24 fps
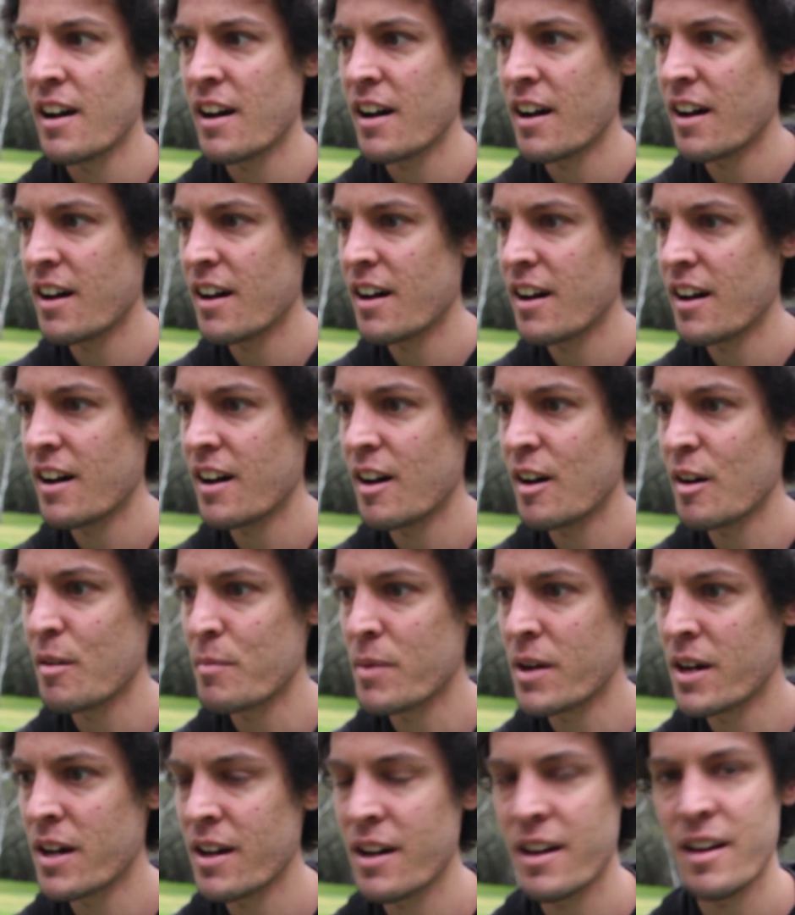
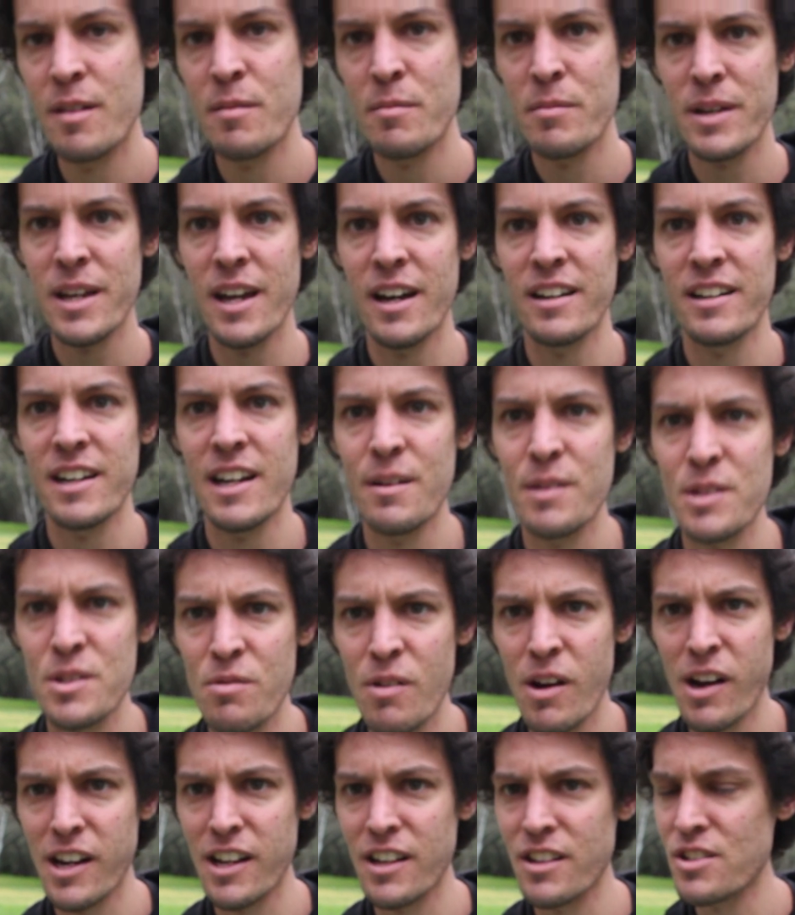Yeah, now it's
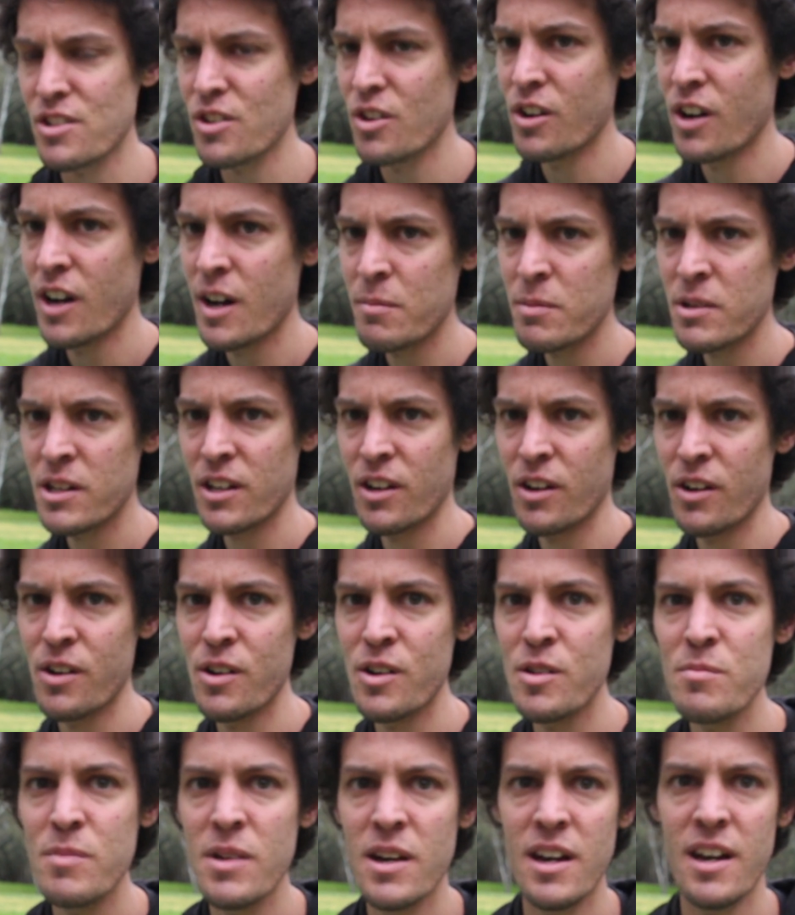raining, so I'm gonna go
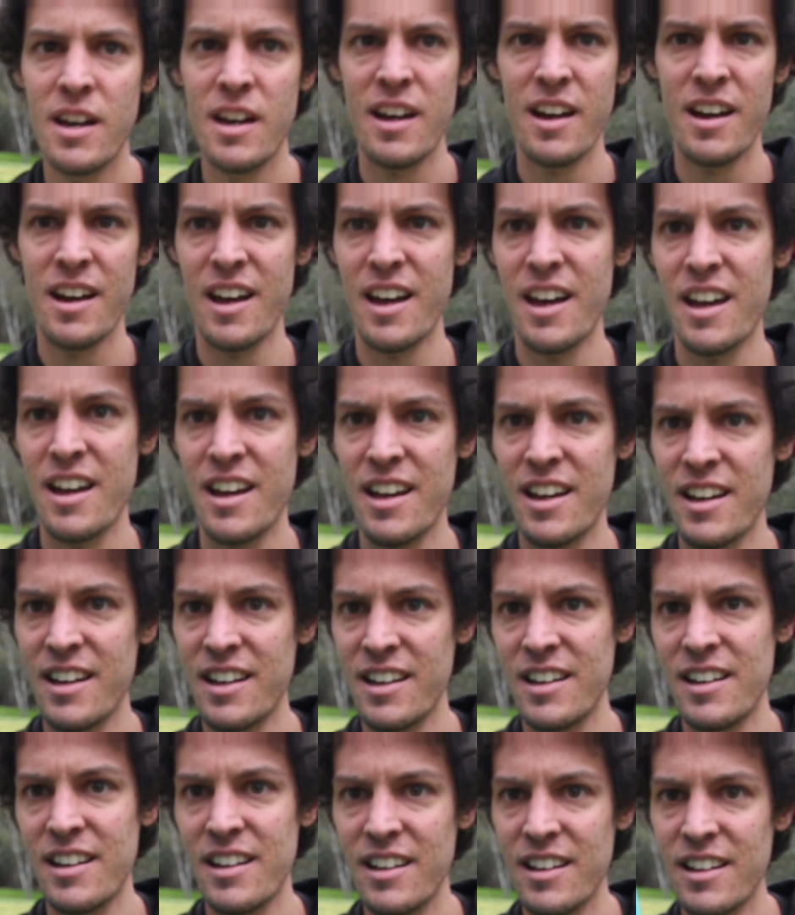home
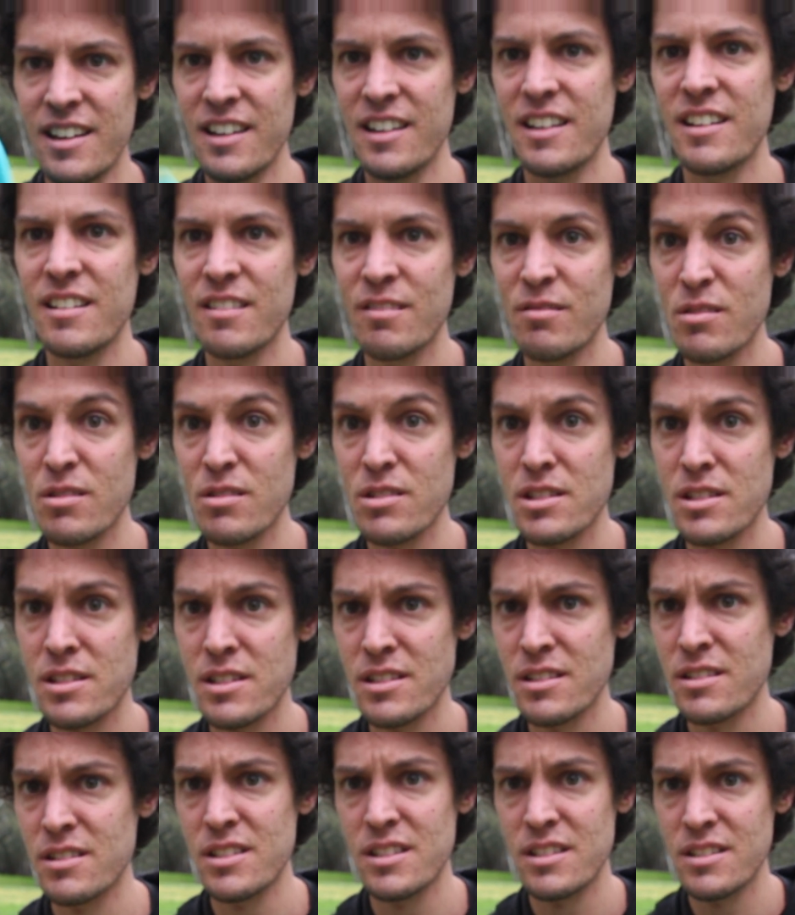and we'll
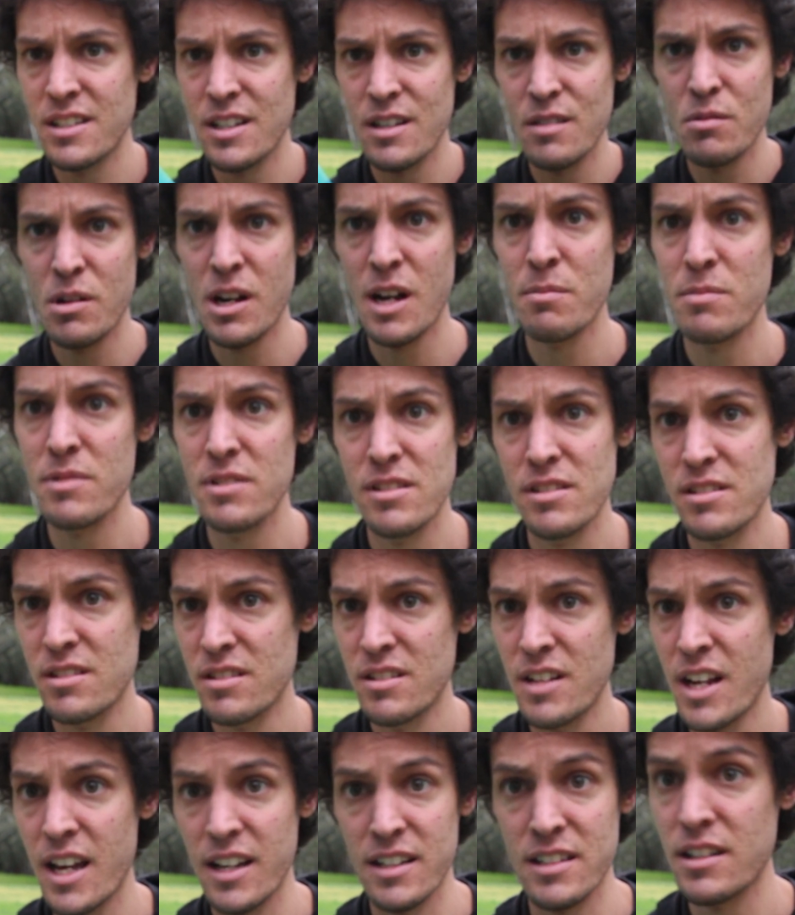see what happens
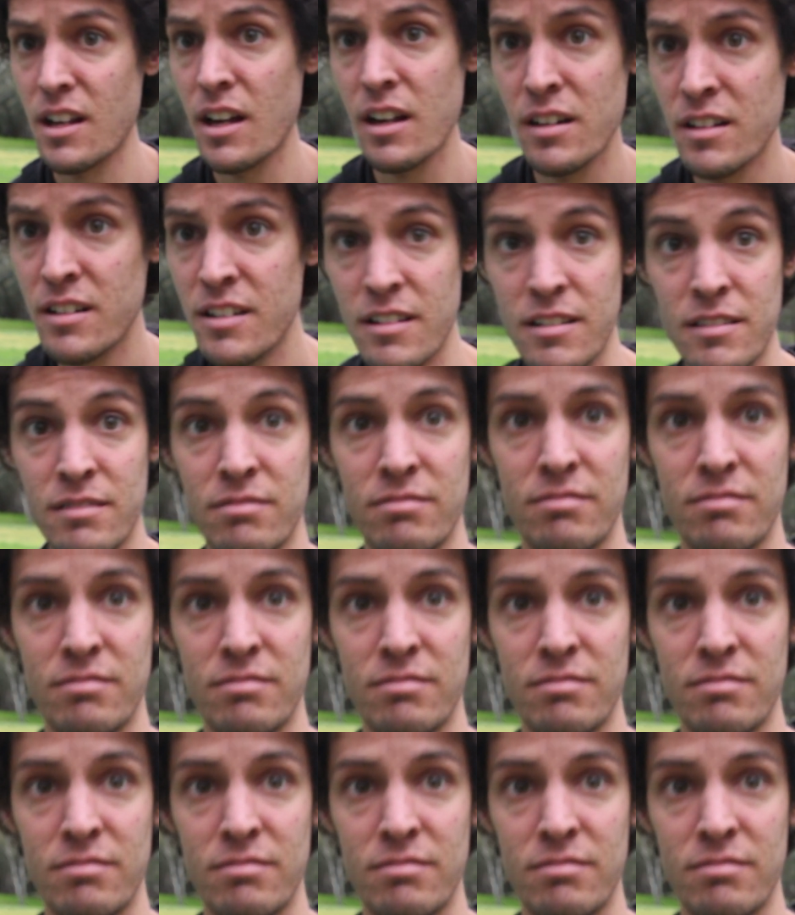next. I don't know.